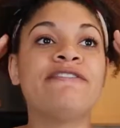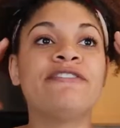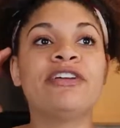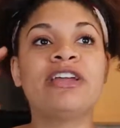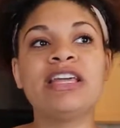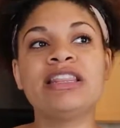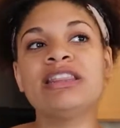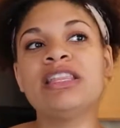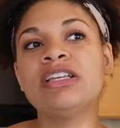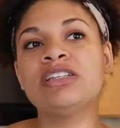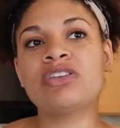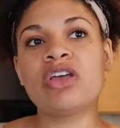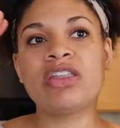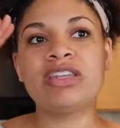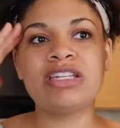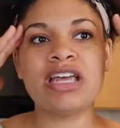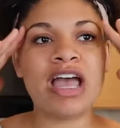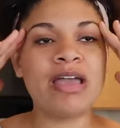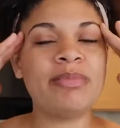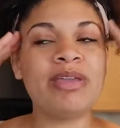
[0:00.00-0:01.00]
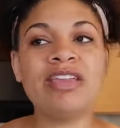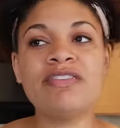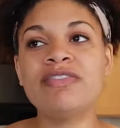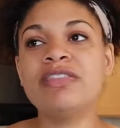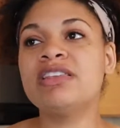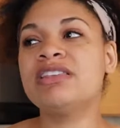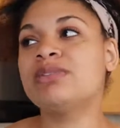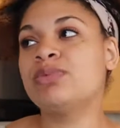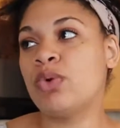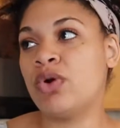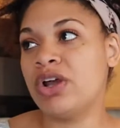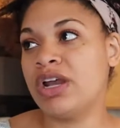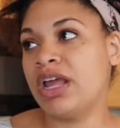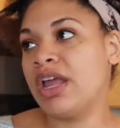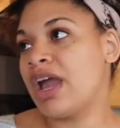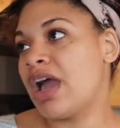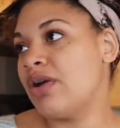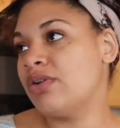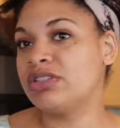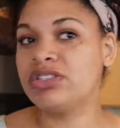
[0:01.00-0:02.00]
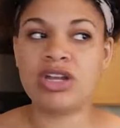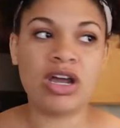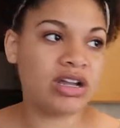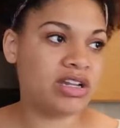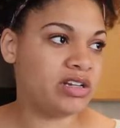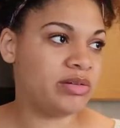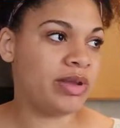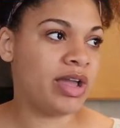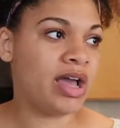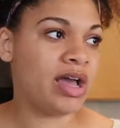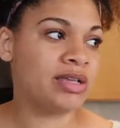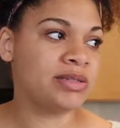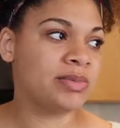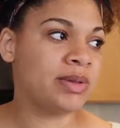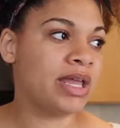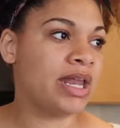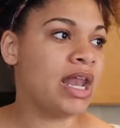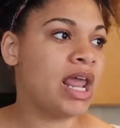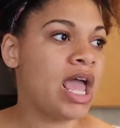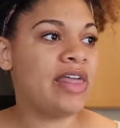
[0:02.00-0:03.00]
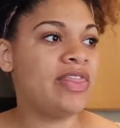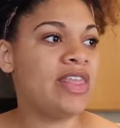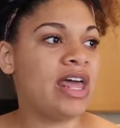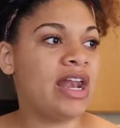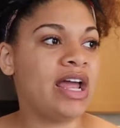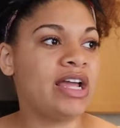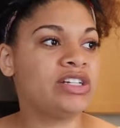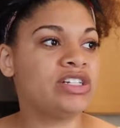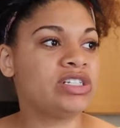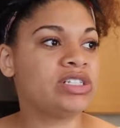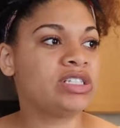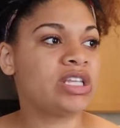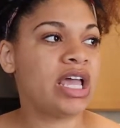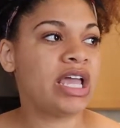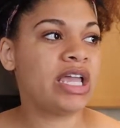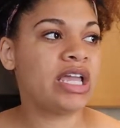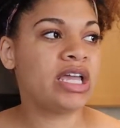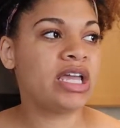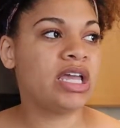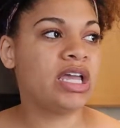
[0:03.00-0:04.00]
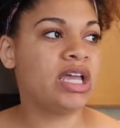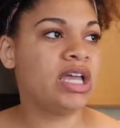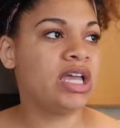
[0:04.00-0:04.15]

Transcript: forget things all the time. Even this morning, I was talking to my husband and then I just like